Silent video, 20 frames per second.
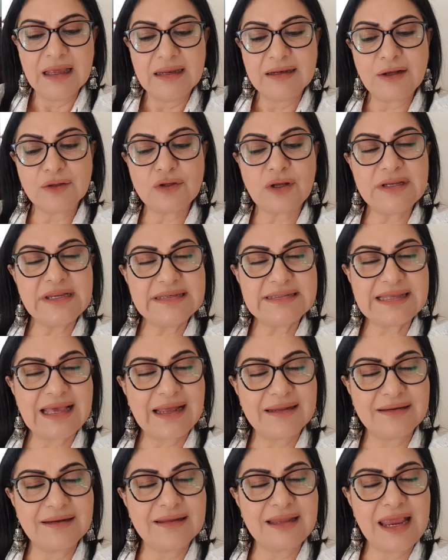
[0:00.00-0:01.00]
Not only
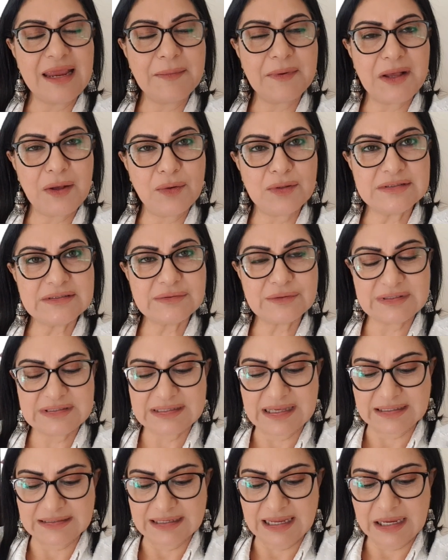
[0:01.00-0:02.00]
Saturday, but also
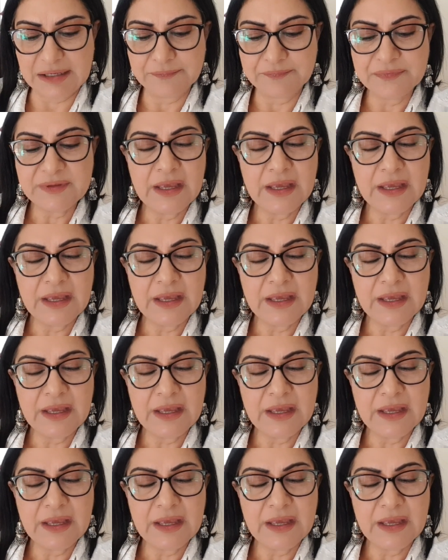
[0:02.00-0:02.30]
Sunday.